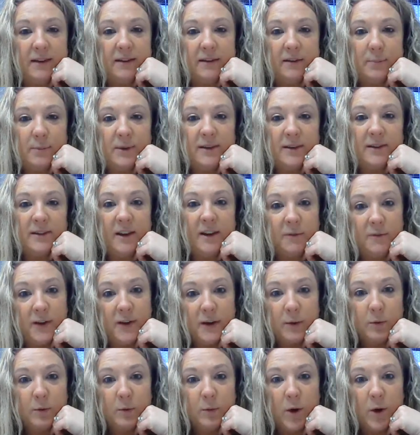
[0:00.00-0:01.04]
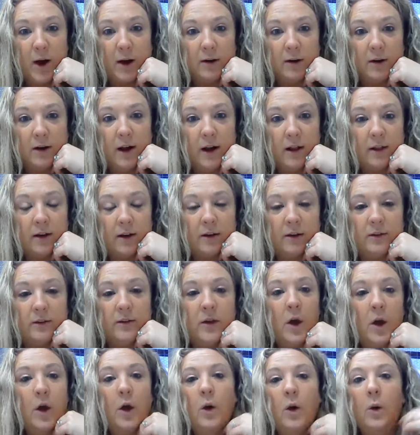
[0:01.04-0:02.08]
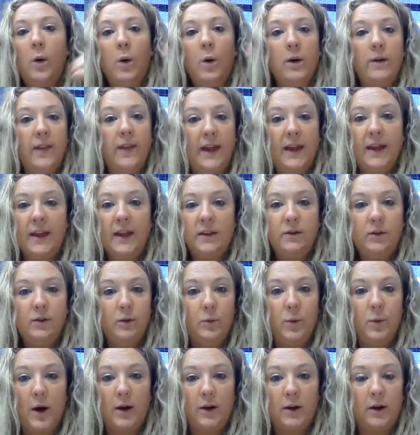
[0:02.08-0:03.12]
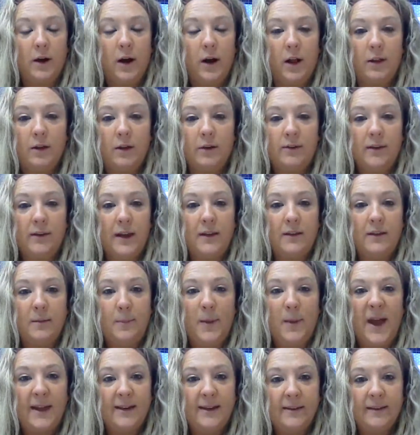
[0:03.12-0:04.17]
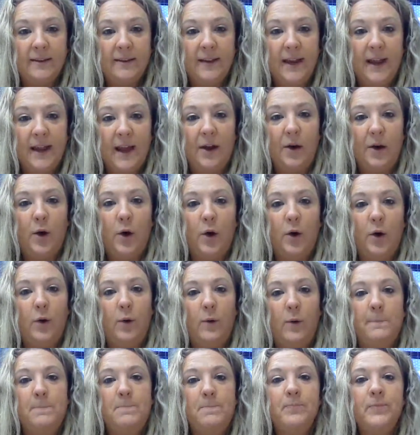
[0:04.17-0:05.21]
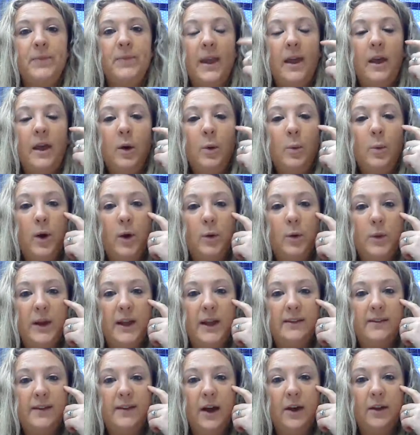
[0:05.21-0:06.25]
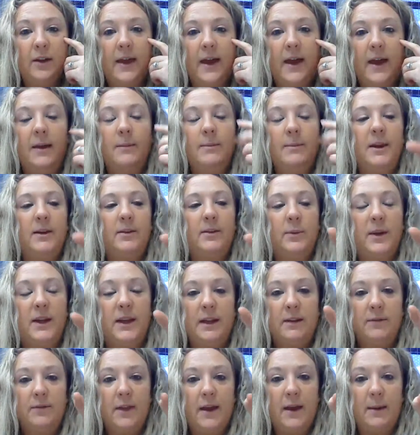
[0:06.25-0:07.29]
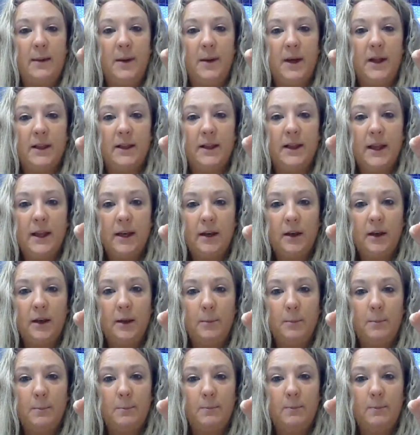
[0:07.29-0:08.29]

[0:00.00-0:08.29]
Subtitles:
specific with watercolors, or they can do watercolors independently at home. What we tell them is we give them a little